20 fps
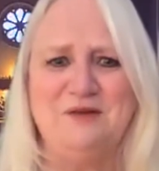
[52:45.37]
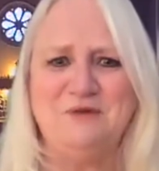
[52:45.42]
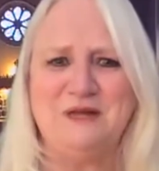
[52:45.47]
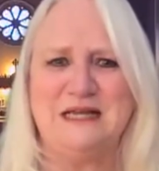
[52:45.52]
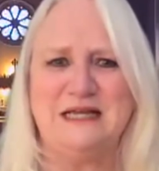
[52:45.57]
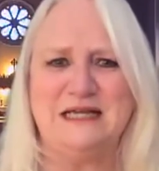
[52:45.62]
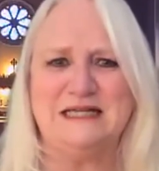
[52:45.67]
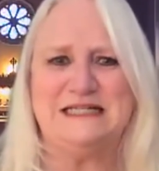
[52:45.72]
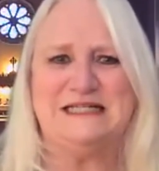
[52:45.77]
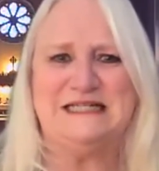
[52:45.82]
We
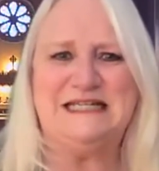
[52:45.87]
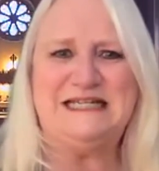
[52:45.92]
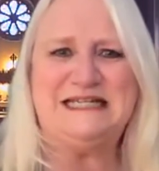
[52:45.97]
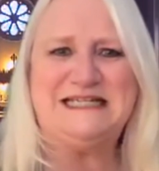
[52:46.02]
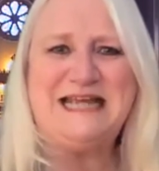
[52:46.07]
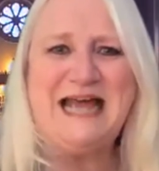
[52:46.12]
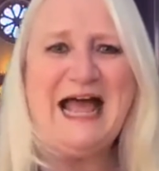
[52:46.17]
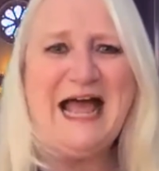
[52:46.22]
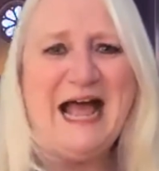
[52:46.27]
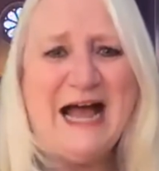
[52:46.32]
get
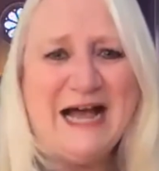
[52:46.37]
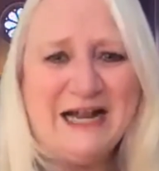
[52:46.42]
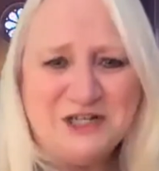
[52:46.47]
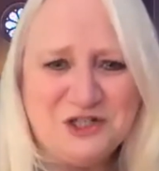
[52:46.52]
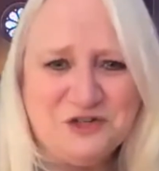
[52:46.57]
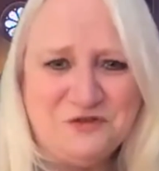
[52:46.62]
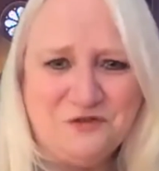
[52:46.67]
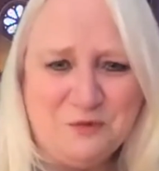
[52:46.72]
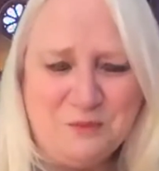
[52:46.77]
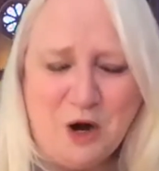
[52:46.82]

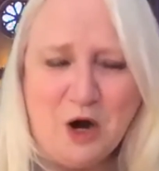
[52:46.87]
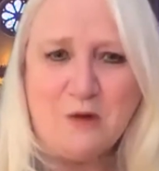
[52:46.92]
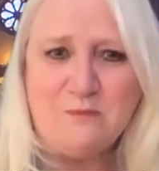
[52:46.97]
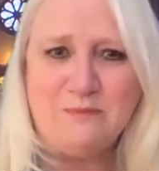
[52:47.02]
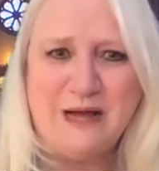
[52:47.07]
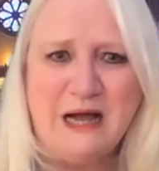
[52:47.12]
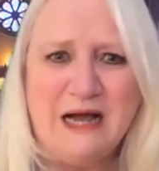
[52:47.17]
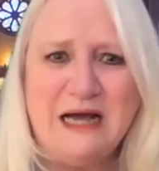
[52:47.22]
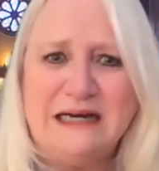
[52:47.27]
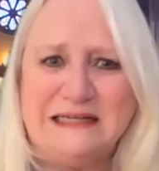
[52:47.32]
detached from our
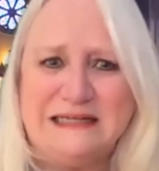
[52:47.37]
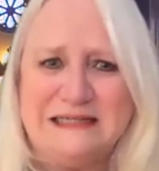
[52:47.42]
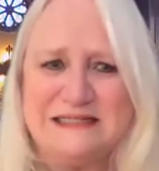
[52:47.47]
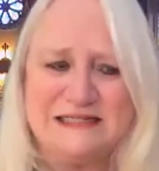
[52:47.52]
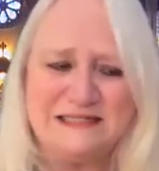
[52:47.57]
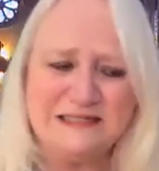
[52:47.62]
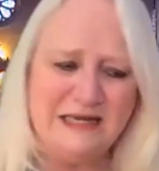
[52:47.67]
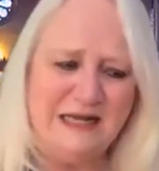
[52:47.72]
bodies.